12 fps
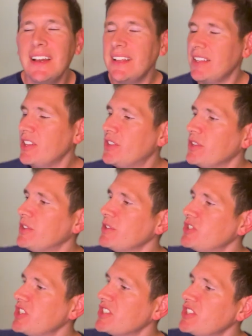
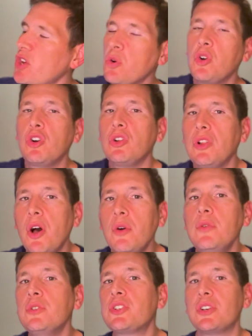There's just no
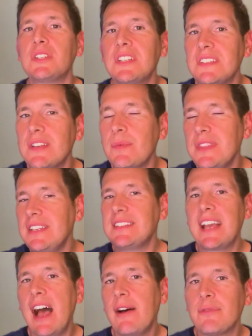closure to some of
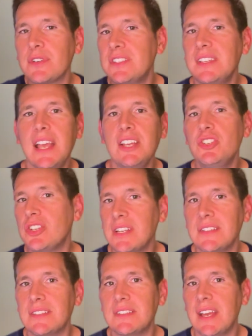these
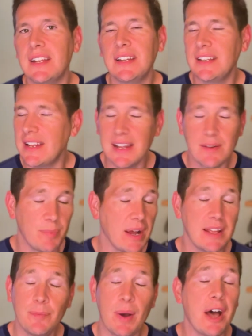conversations. And it, it,
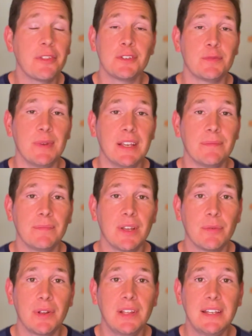it bothers me. It
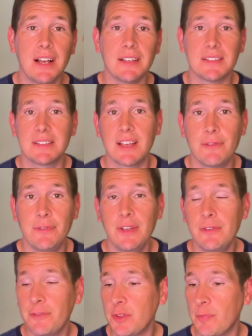really does. I
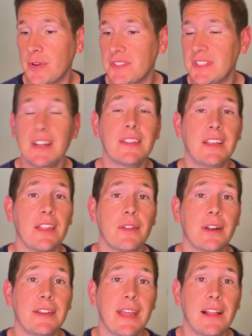feel for the person on the
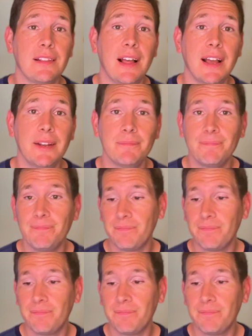other end of that line.